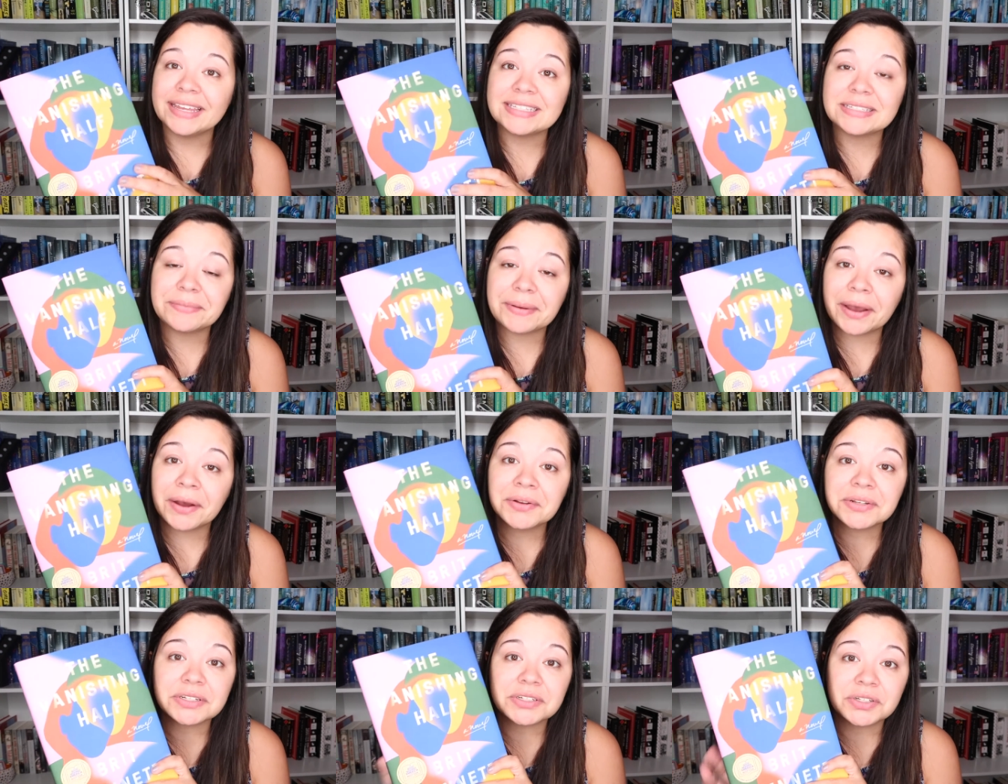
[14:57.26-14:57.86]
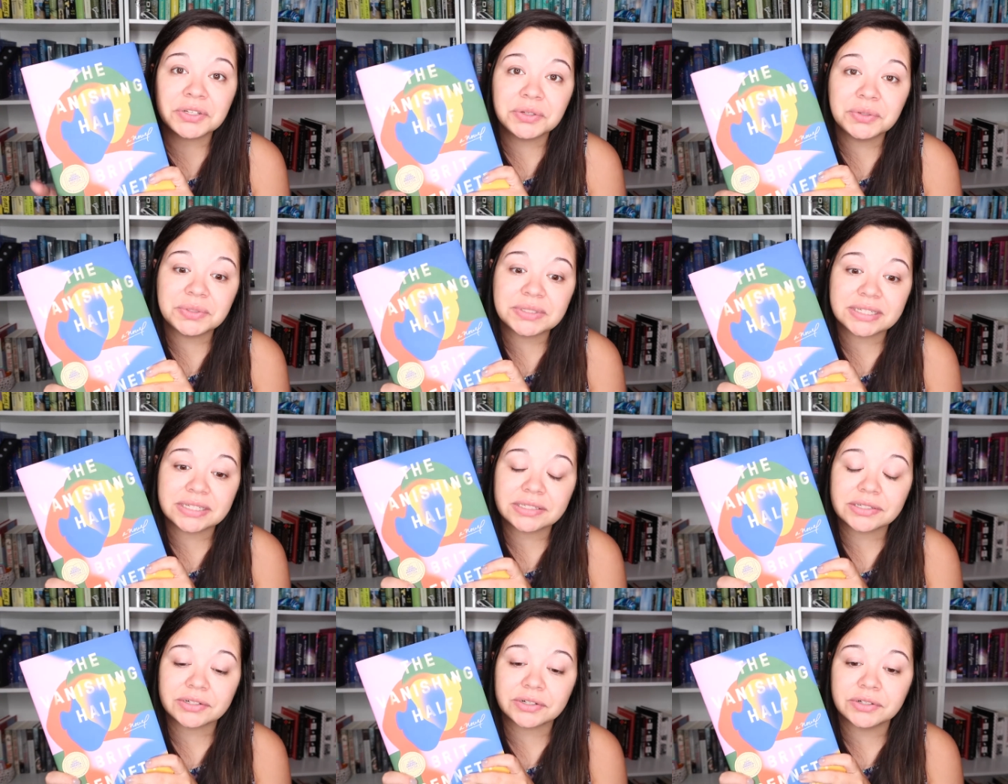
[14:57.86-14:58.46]
It's about two
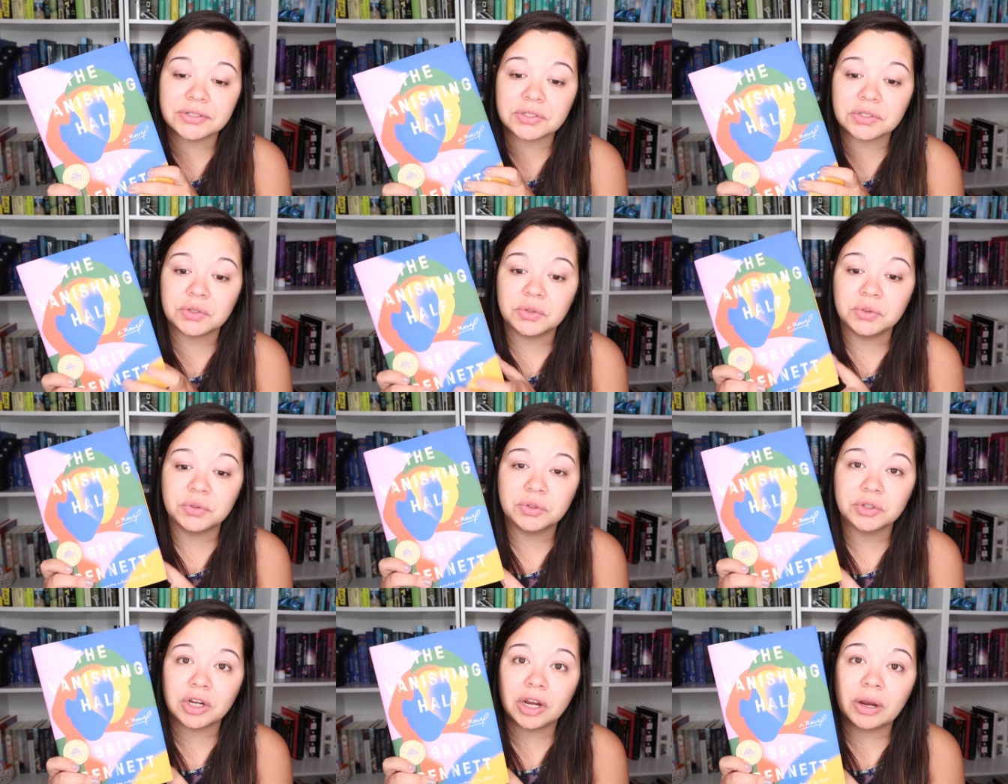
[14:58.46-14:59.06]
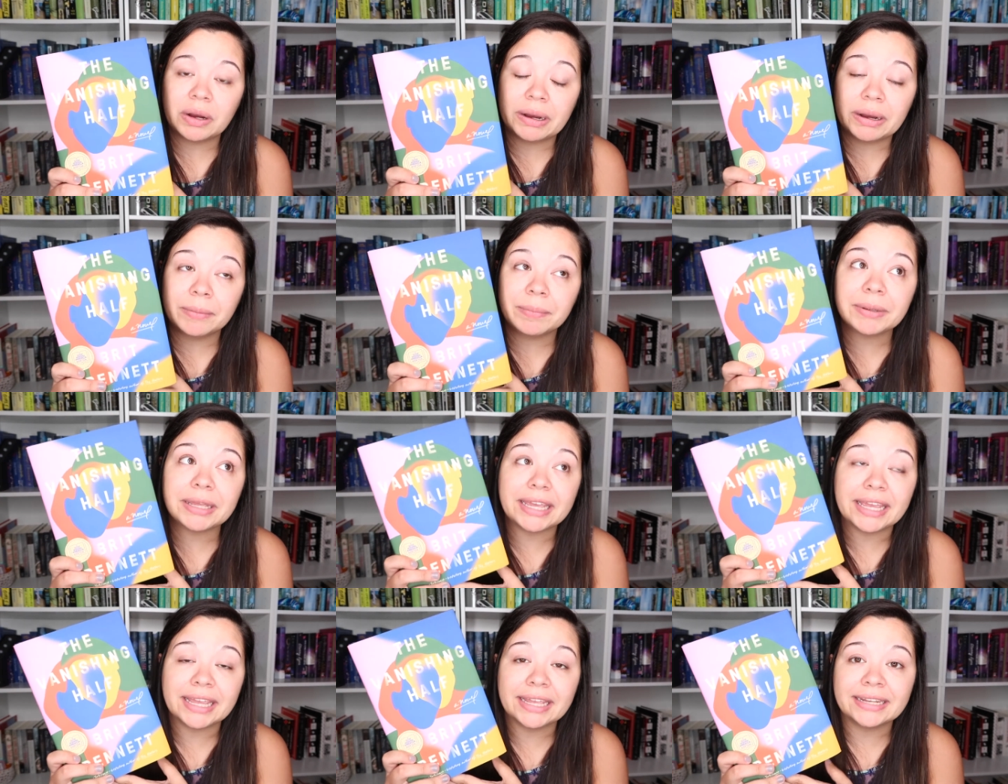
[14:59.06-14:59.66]
sisters who grow
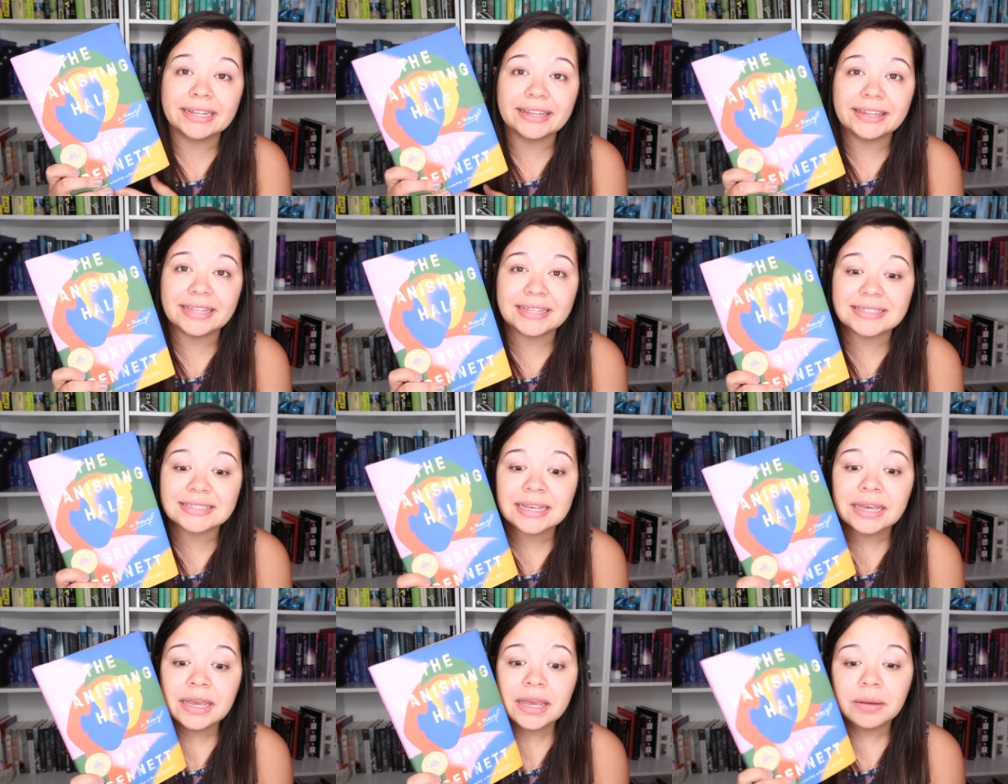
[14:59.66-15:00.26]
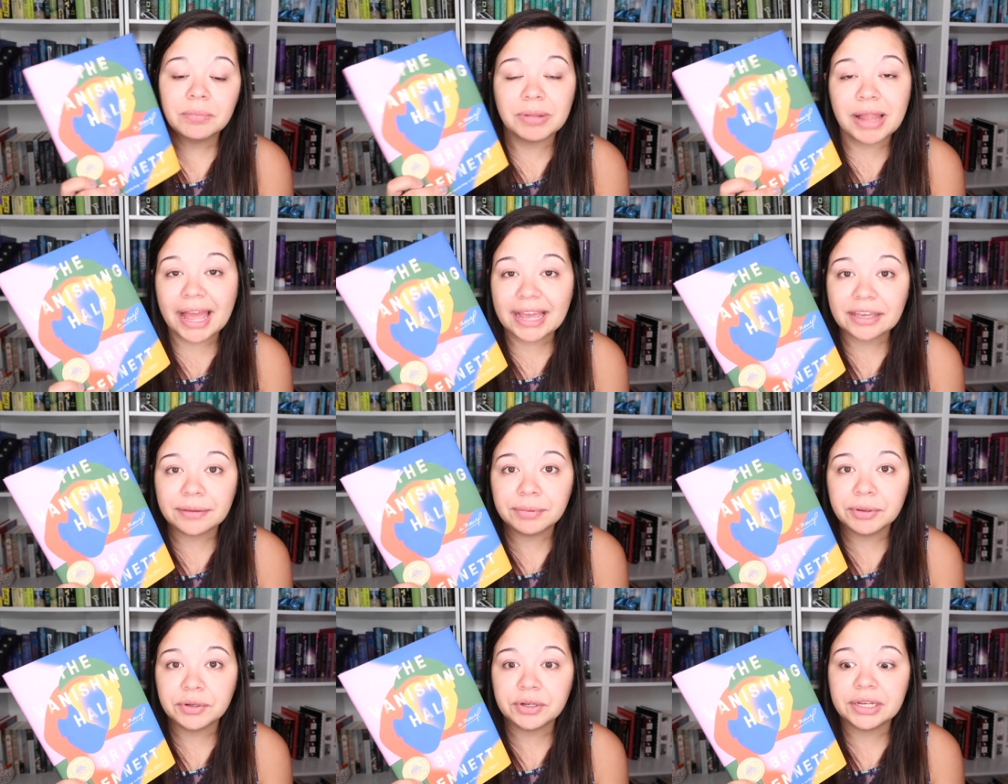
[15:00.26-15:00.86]
up in this Black
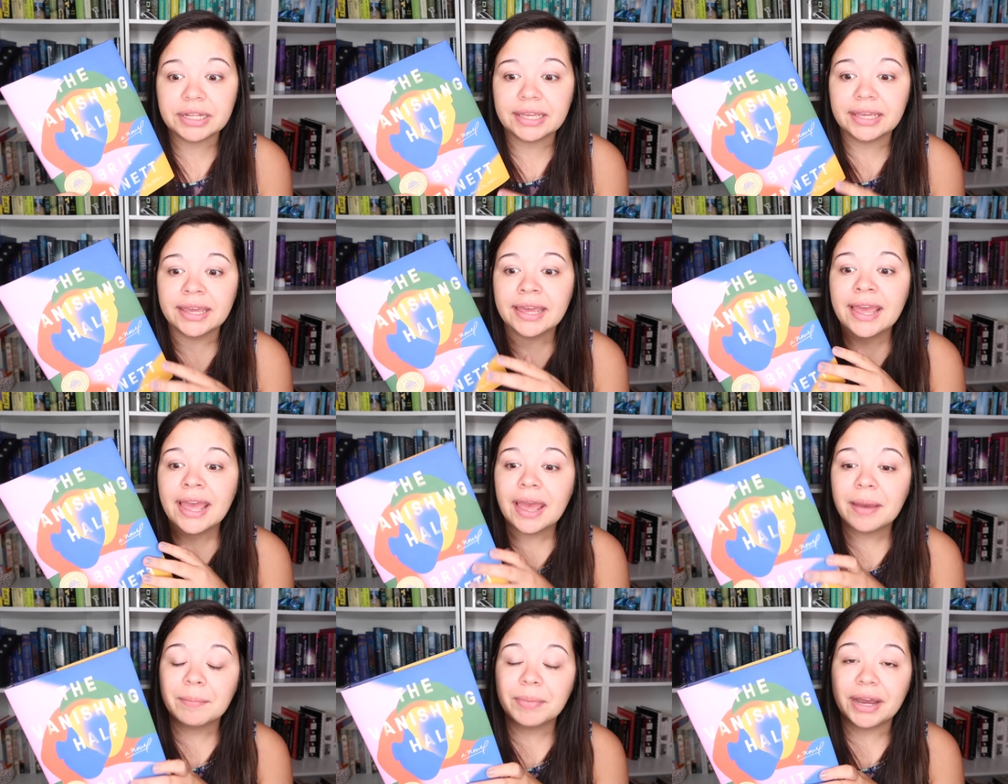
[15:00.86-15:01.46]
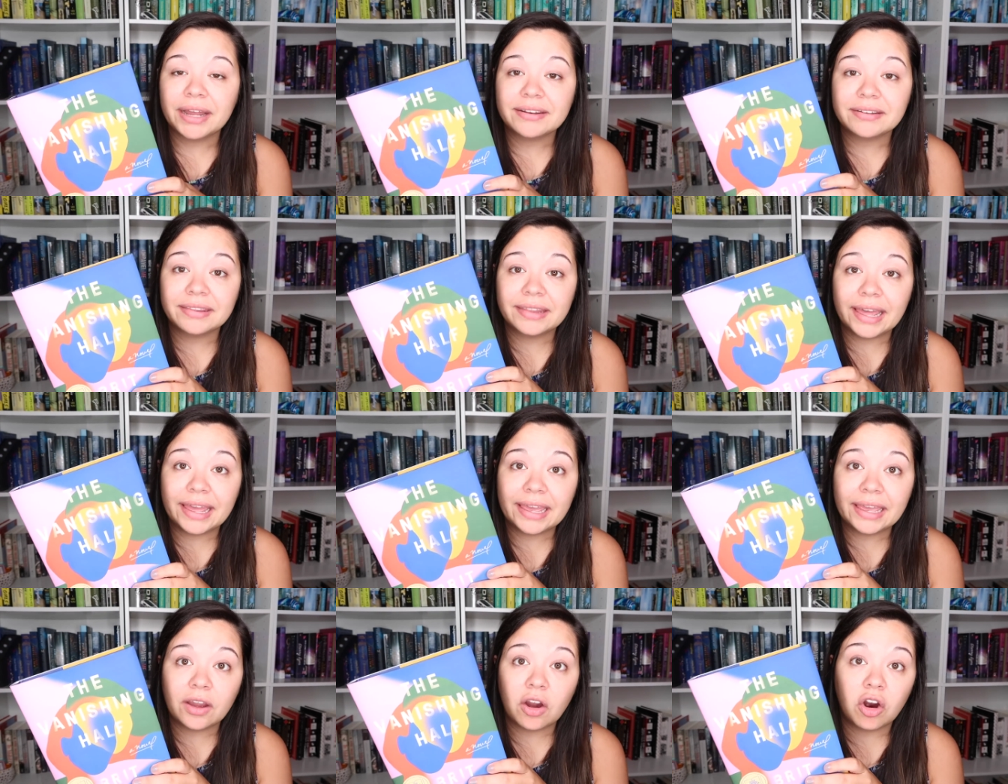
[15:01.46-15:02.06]
community, but
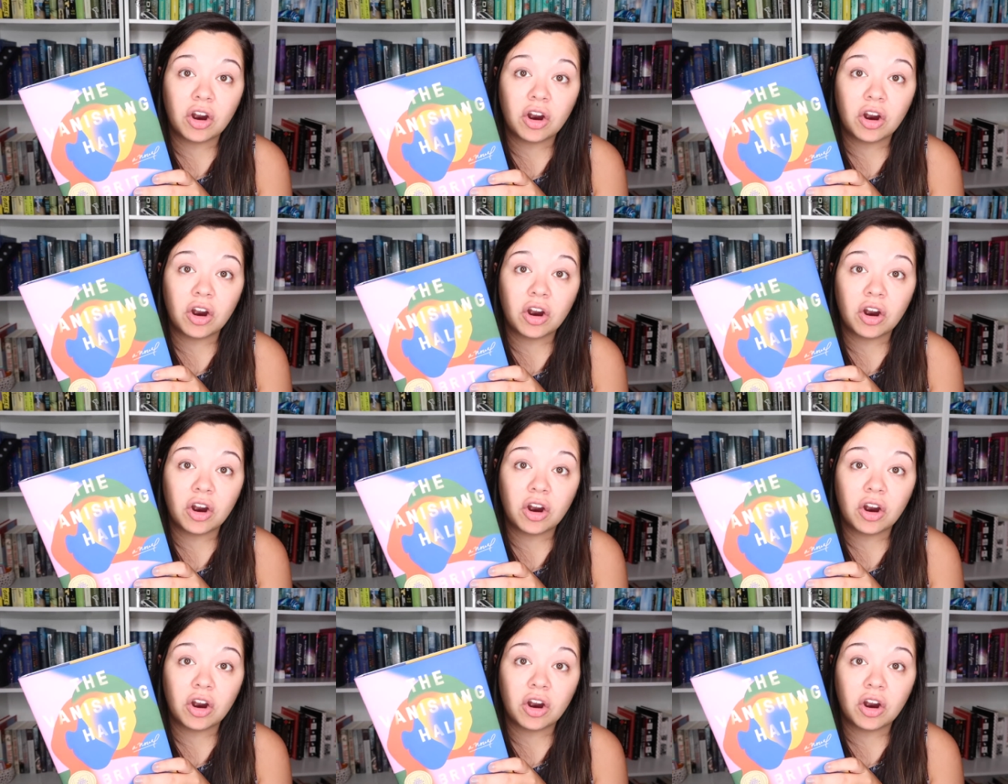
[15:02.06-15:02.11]
they